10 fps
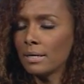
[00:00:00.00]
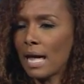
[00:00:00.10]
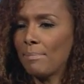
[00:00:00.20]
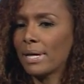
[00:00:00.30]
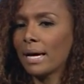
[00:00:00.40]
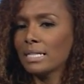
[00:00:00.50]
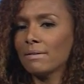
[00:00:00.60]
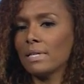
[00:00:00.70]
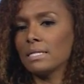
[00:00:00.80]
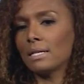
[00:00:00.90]
And because
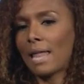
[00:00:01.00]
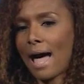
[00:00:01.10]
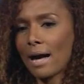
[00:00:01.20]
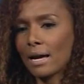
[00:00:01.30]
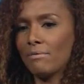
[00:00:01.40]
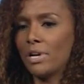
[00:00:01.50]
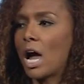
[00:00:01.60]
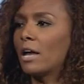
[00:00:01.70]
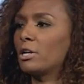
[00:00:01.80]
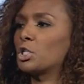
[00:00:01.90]
of these lack of
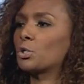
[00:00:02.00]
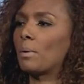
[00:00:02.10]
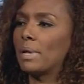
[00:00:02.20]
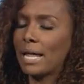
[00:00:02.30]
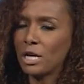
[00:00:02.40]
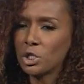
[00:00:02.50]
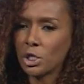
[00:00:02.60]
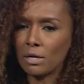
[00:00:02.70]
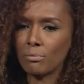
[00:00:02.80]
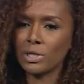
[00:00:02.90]

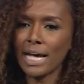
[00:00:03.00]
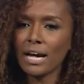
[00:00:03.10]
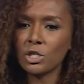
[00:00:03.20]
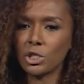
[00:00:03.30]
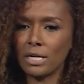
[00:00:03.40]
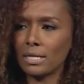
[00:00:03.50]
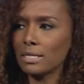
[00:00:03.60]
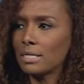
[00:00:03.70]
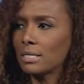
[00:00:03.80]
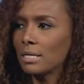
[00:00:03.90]
non-discrimination
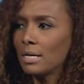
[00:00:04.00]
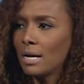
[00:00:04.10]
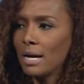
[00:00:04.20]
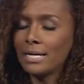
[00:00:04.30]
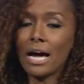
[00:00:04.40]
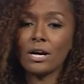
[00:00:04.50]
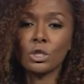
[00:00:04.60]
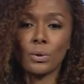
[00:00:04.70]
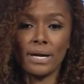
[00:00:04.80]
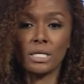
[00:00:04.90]
protections, young
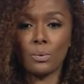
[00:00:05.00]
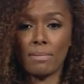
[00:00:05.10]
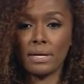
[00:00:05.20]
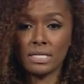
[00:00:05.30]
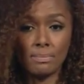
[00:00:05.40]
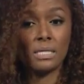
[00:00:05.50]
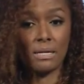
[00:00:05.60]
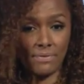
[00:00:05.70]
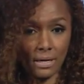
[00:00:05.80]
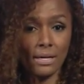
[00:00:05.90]
trans women,
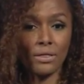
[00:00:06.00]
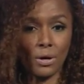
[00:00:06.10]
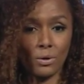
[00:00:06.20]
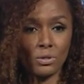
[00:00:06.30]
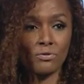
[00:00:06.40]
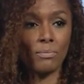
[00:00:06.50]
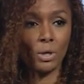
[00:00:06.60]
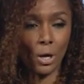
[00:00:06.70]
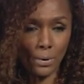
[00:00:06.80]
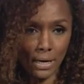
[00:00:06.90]
specifically those from
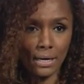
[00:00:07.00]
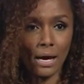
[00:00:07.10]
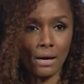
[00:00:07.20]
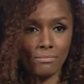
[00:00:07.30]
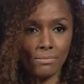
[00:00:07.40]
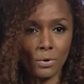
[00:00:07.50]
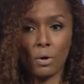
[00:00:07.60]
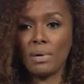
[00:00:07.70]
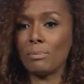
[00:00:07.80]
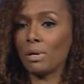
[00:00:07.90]
low-income or
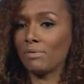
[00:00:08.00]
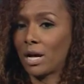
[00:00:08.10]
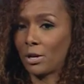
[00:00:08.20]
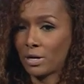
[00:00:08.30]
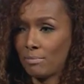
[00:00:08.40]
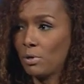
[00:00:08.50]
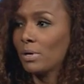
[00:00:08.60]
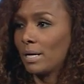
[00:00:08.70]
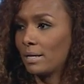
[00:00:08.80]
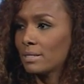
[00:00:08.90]
people of color
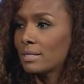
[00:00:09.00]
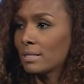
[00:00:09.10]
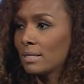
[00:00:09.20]
communities,